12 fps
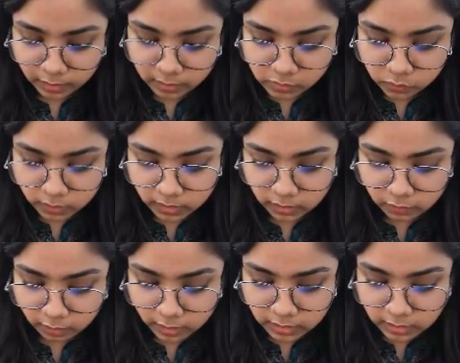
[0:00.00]
So we can
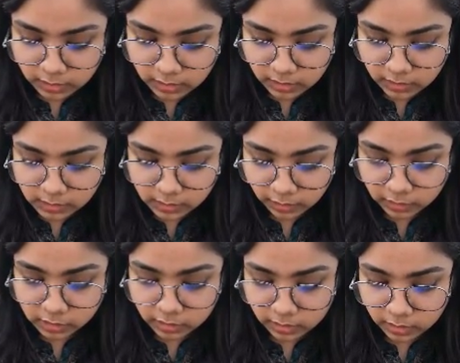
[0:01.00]
write t is
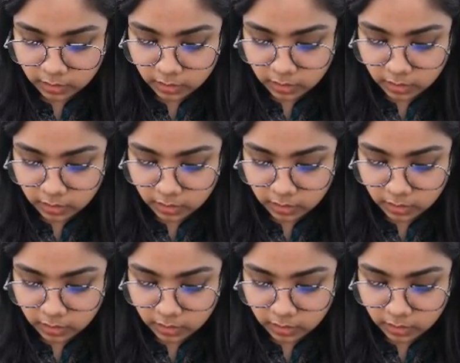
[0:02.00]
actually